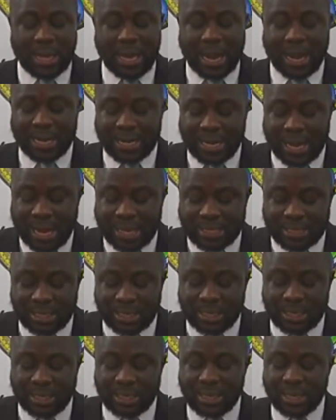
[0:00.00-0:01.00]
And
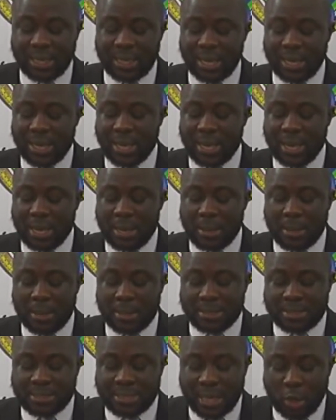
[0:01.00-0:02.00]
lastly,
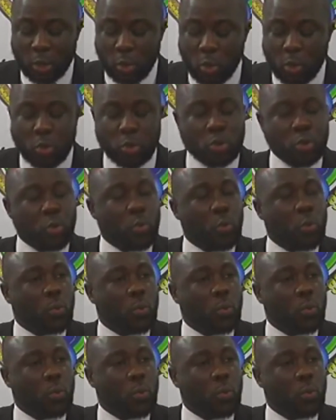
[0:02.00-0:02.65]
Salon